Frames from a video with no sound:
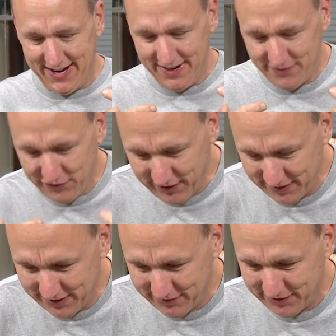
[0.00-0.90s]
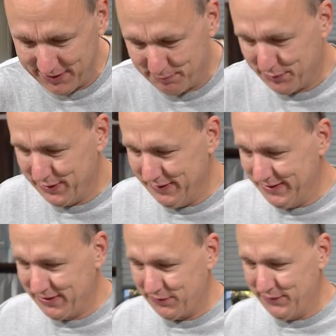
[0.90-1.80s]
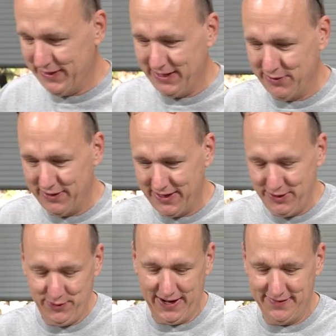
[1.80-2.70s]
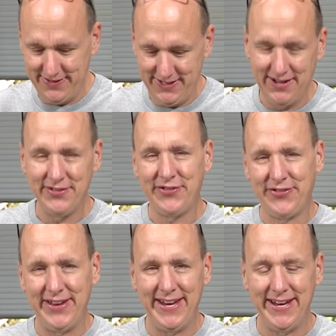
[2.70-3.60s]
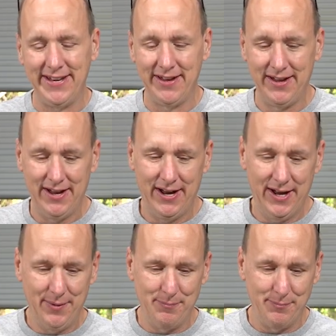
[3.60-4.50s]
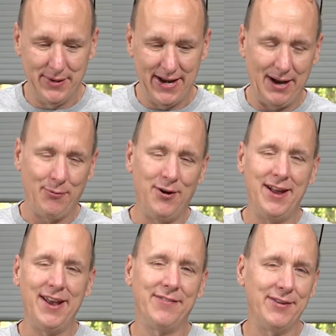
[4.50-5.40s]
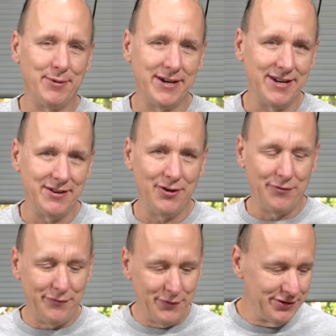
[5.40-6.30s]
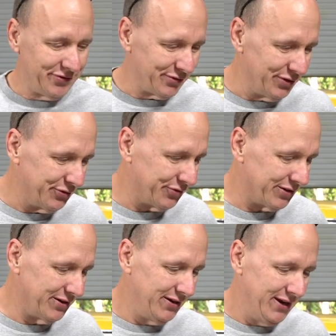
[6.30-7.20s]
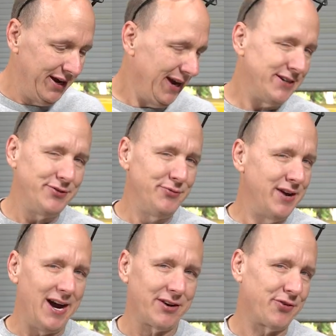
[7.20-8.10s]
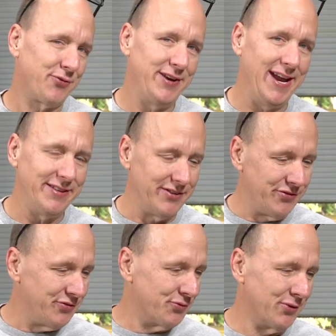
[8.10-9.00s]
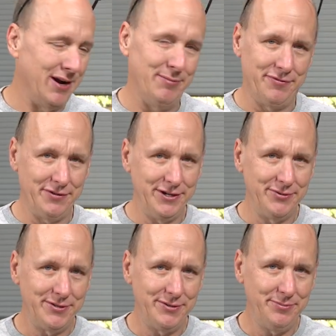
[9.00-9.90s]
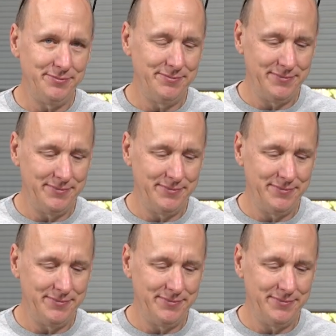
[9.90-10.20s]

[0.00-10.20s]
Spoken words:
I've said this in a previous video that you haven't yet seen, but I want everybody to know, full disclosure, I do not create this drama for YouTube.